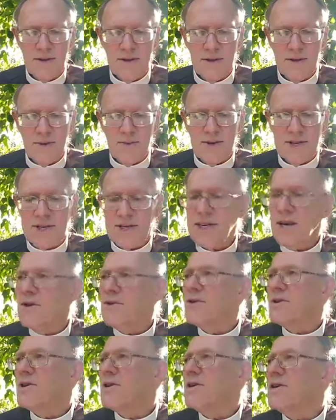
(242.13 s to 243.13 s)
that we're
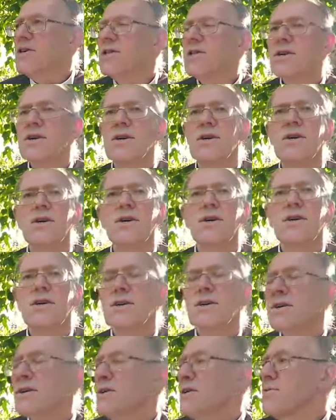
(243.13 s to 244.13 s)
so good,
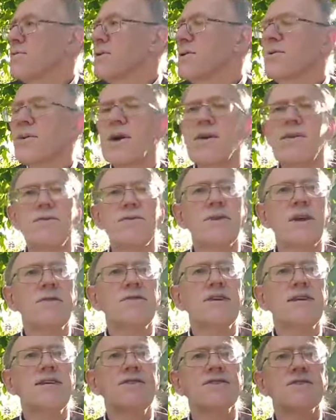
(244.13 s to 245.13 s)

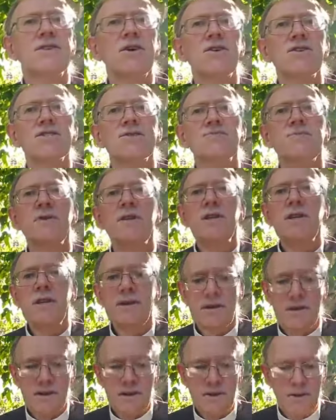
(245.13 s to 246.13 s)
don't need the gospel.
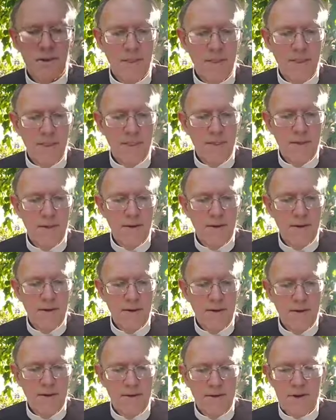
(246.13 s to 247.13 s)

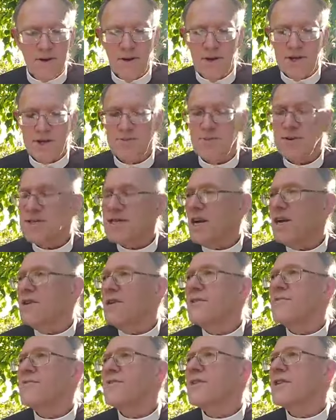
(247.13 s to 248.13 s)
The gospel's
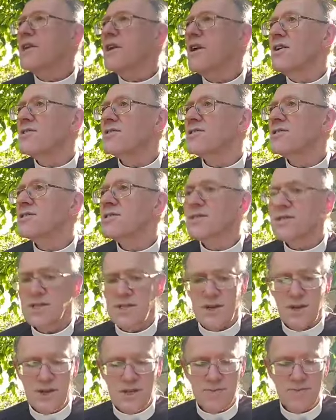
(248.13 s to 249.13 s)
only for the lost. The
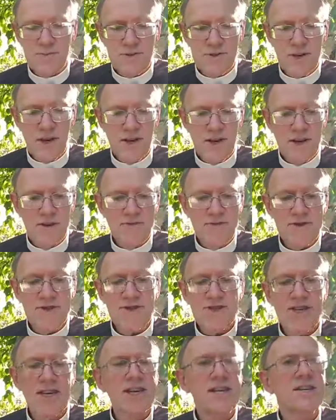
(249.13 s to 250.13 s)
gospel's only for
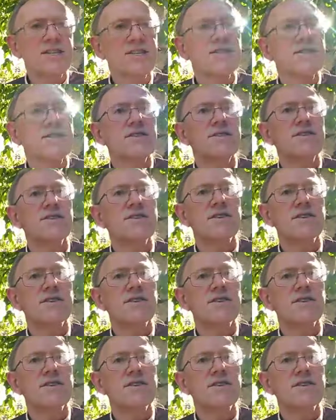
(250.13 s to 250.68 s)
sinners.